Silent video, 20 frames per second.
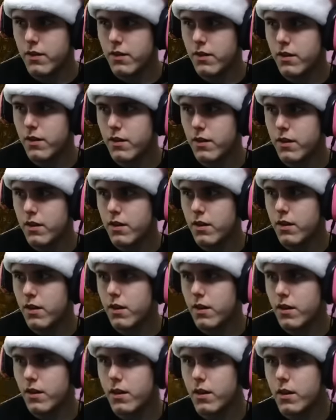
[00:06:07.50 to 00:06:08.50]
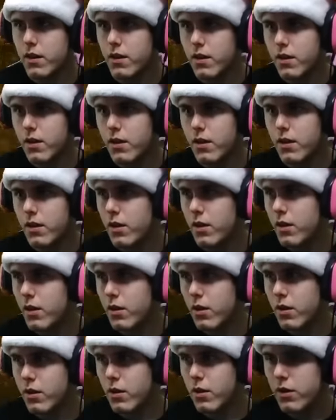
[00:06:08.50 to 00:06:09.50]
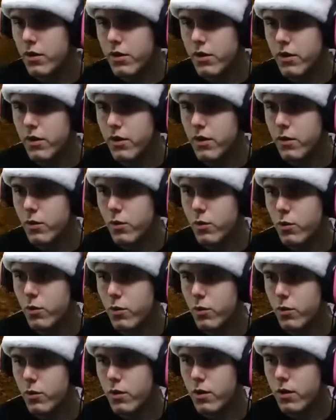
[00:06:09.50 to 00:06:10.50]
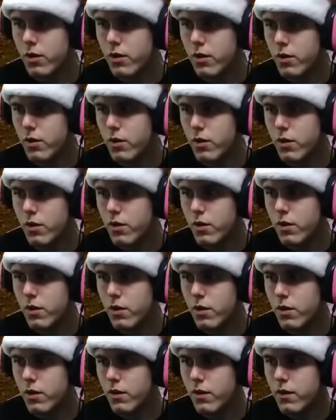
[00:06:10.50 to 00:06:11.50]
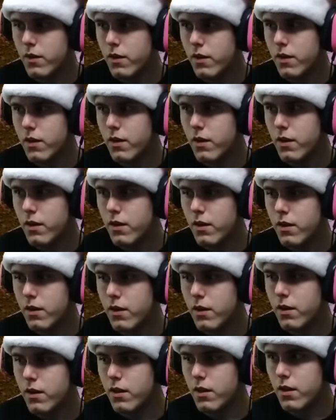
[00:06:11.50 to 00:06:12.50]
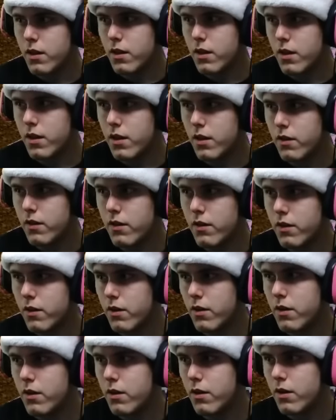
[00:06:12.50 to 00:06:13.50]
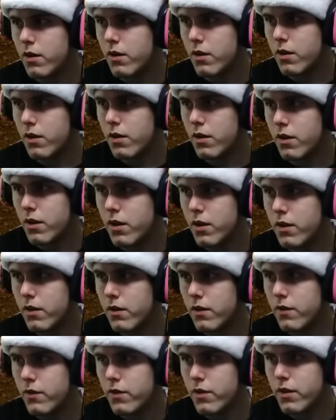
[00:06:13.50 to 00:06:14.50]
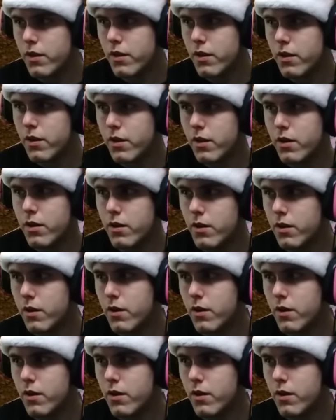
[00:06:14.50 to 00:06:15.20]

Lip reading: Nobody speaks.